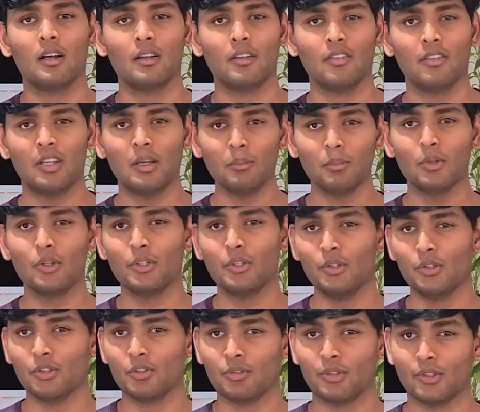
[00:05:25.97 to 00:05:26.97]
Some good
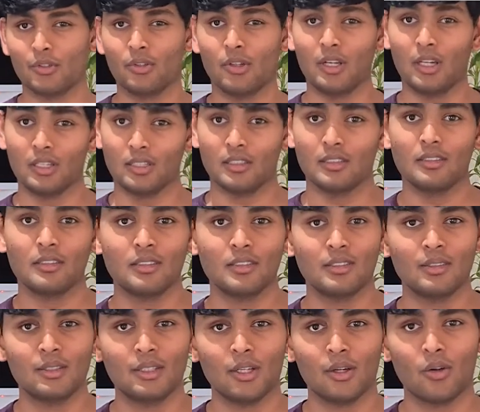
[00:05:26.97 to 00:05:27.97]
news for Solana.
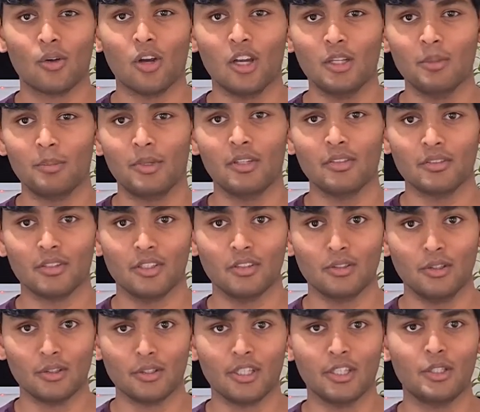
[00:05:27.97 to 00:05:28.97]
Coinbase is
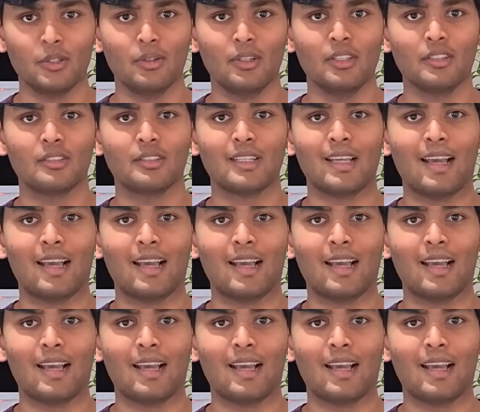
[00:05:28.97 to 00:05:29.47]
looking to list